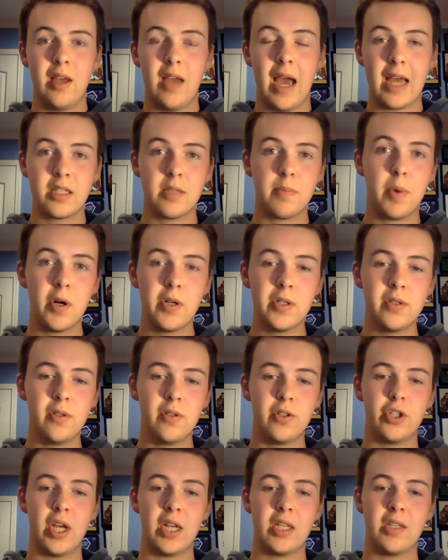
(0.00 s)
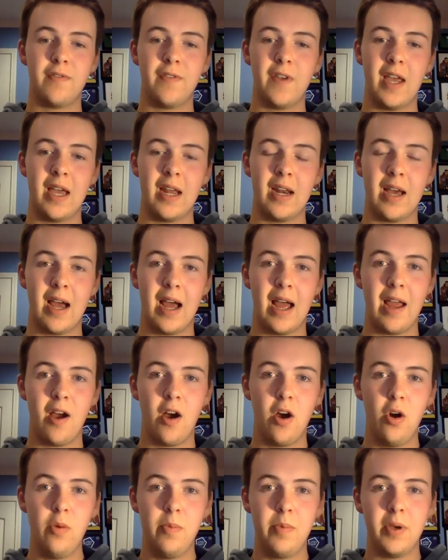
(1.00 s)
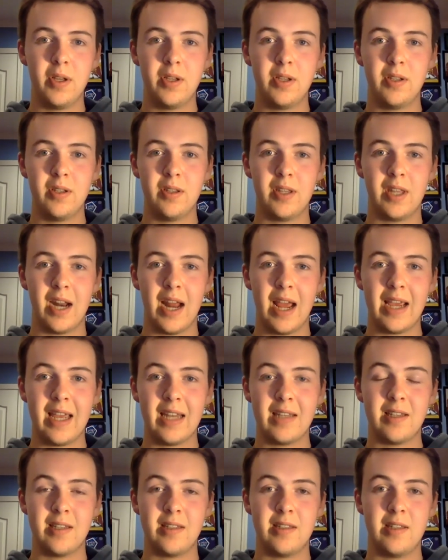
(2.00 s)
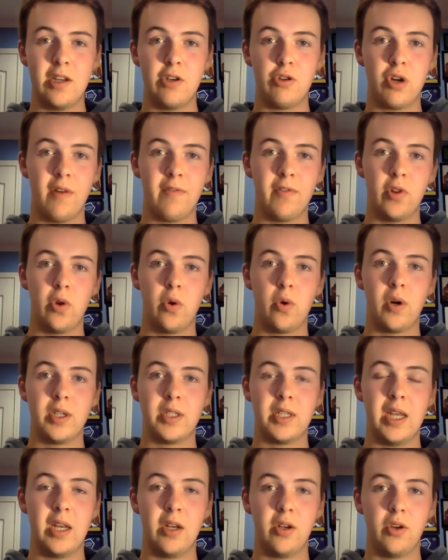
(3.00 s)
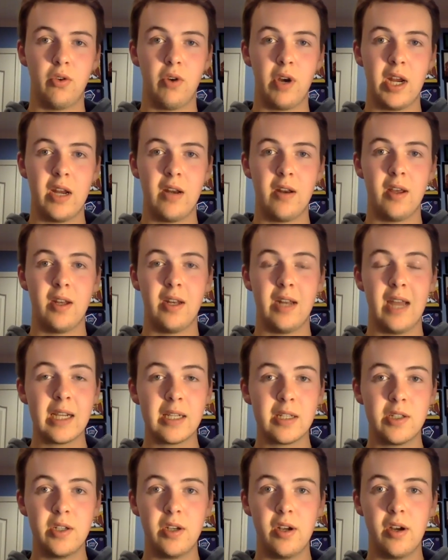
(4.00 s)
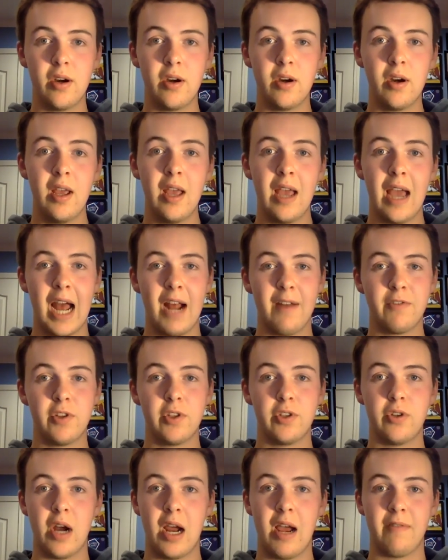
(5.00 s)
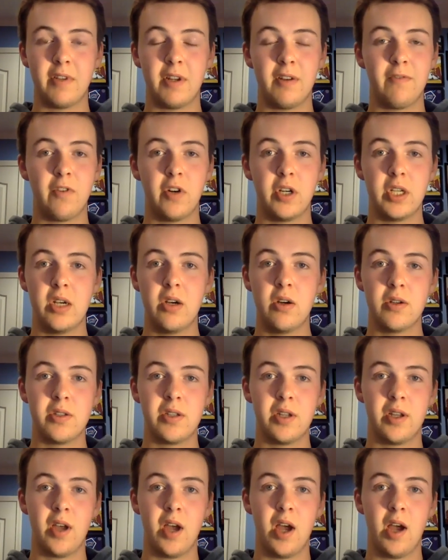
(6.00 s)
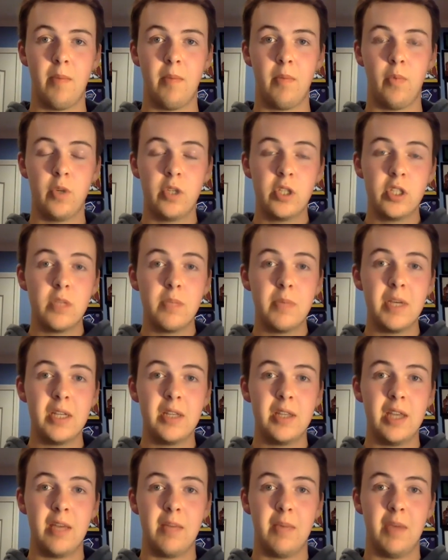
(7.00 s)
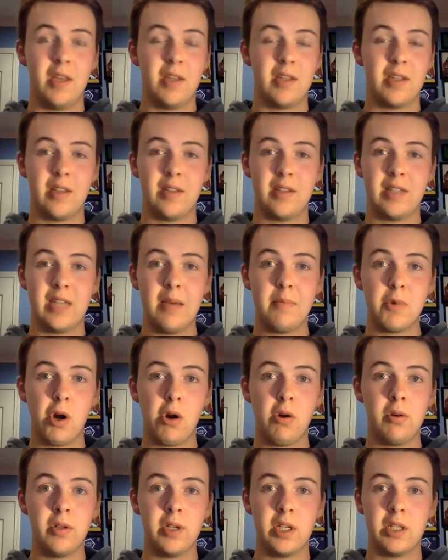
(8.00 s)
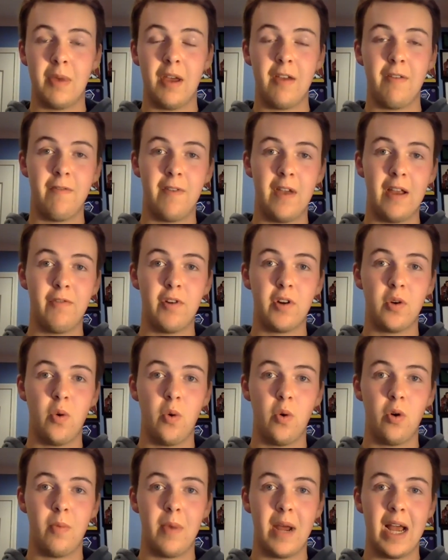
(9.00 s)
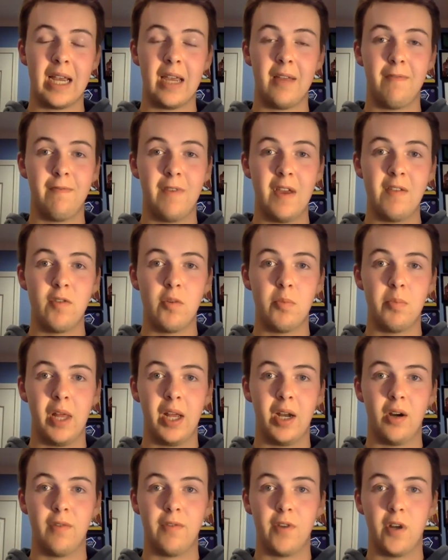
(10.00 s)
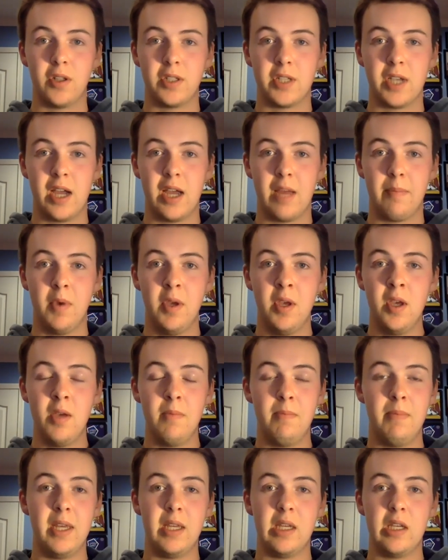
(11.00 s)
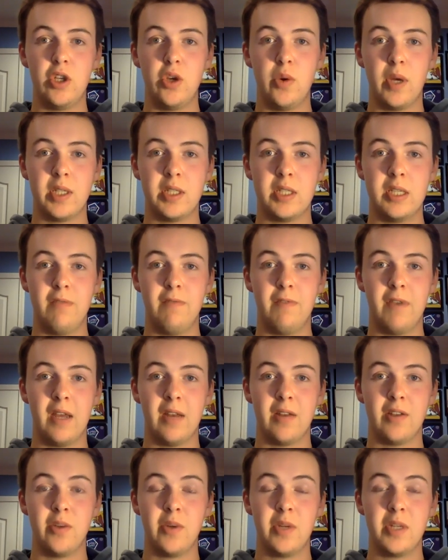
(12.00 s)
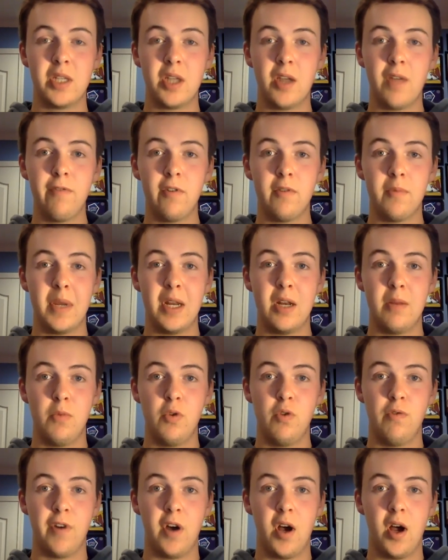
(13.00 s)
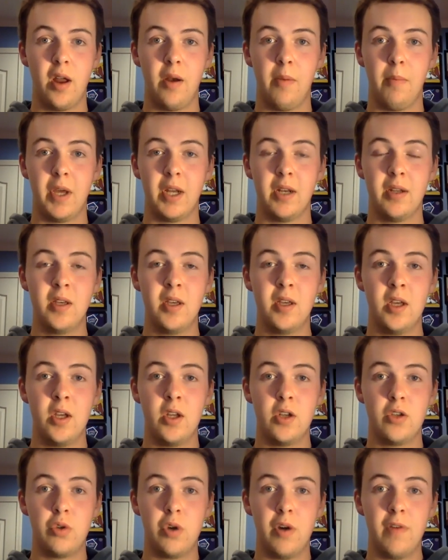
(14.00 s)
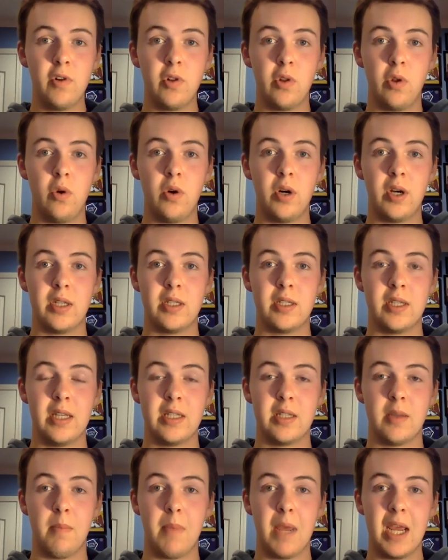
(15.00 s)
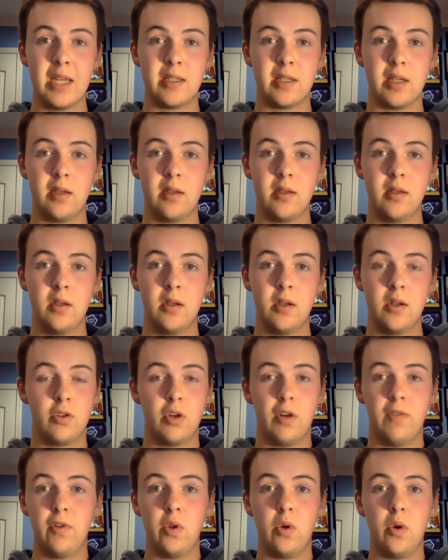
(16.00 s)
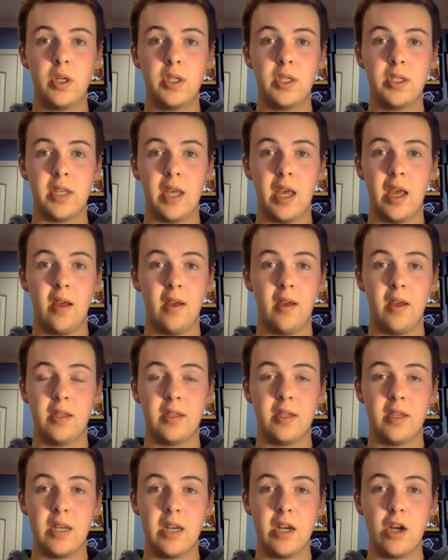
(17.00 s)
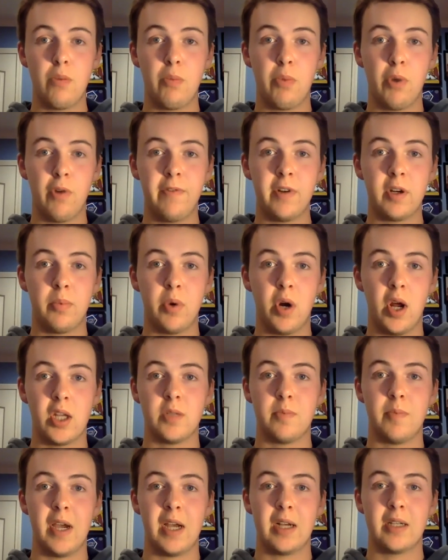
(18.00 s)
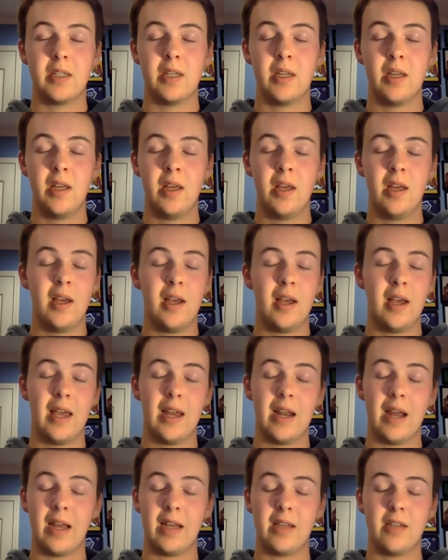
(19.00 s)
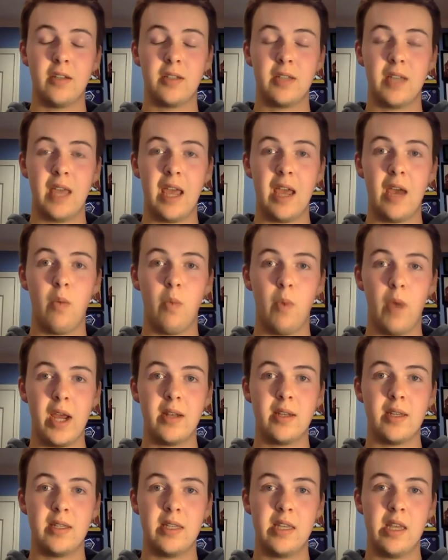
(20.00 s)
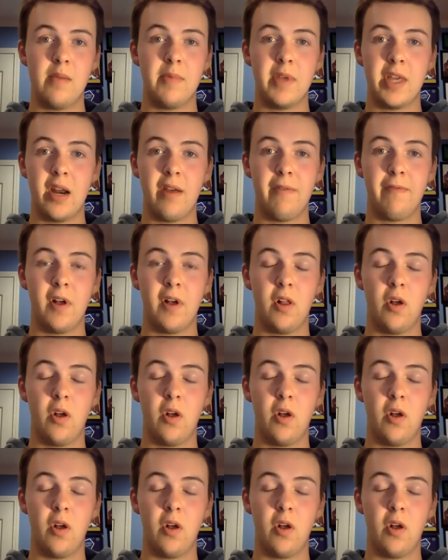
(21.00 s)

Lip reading: As a personal Jets fan, I hope that I get to see Trevor Lawrence in green next year after the draft and for years to come, which is a big thing because Sam Darnold is my favorite quarterback and favorite player of all time, being a USC fan. So it's tough for me to move on, but Trevor Lawrence is amazing. Trevor Lawrence is a near perfect prospect, and I just can't wait to see him in the NFL.